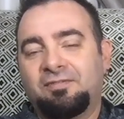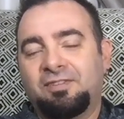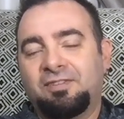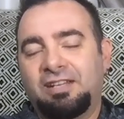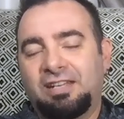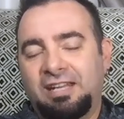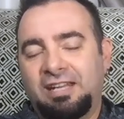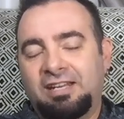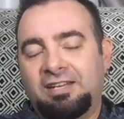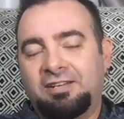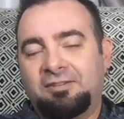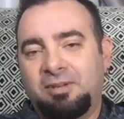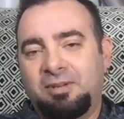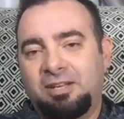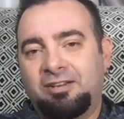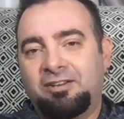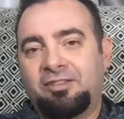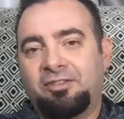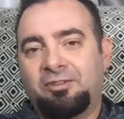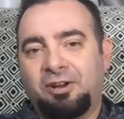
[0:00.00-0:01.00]
needed me
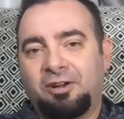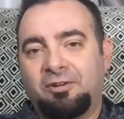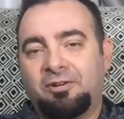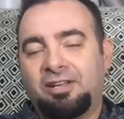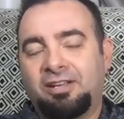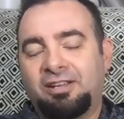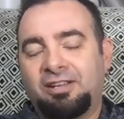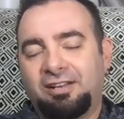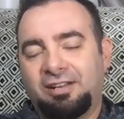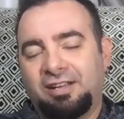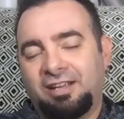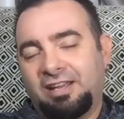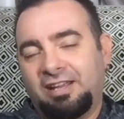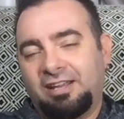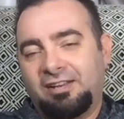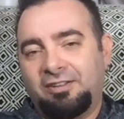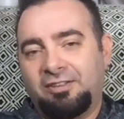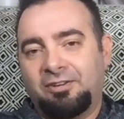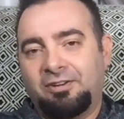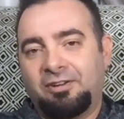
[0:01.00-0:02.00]
to throw it and I
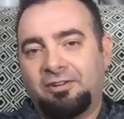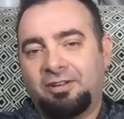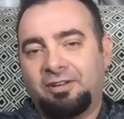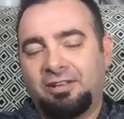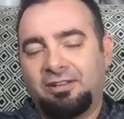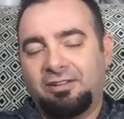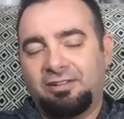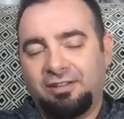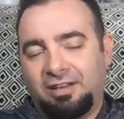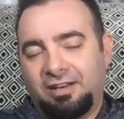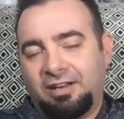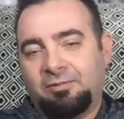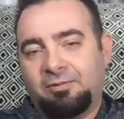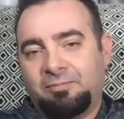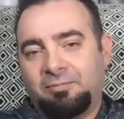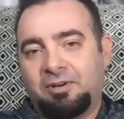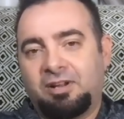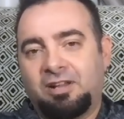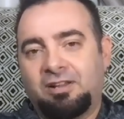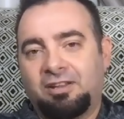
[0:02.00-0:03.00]
had to throw it, then I
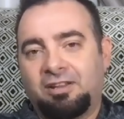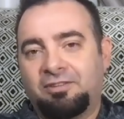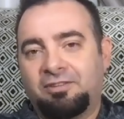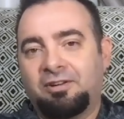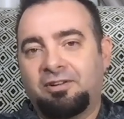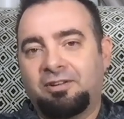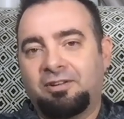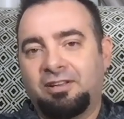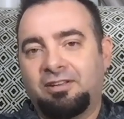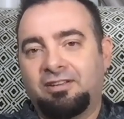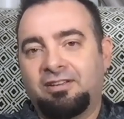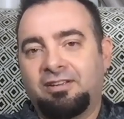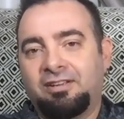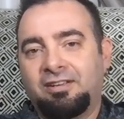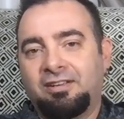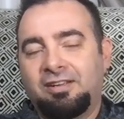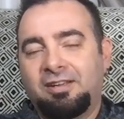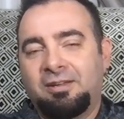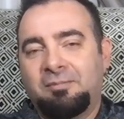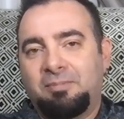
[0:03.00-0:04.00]
would probably throw it.
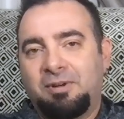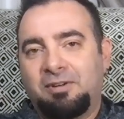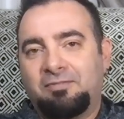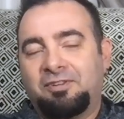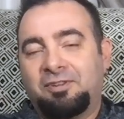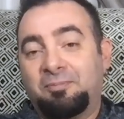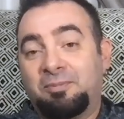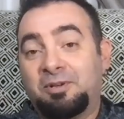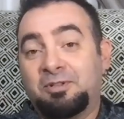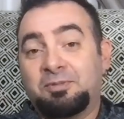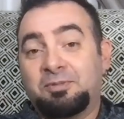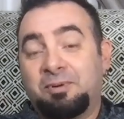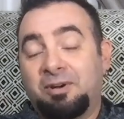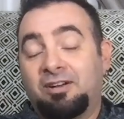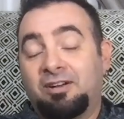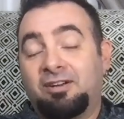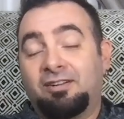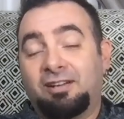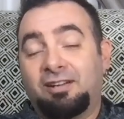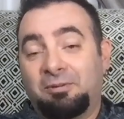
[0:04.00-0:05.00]
But for the most
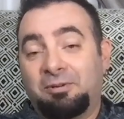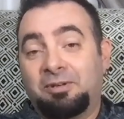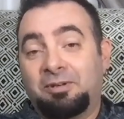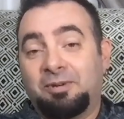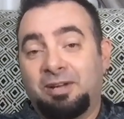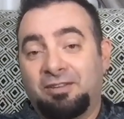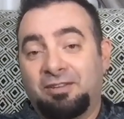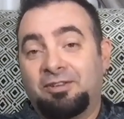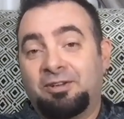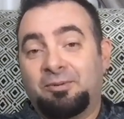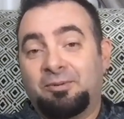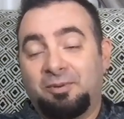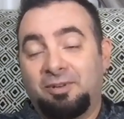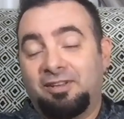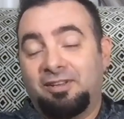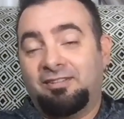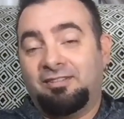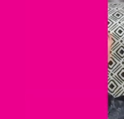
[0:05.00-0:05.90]
part, I want to go out there and win.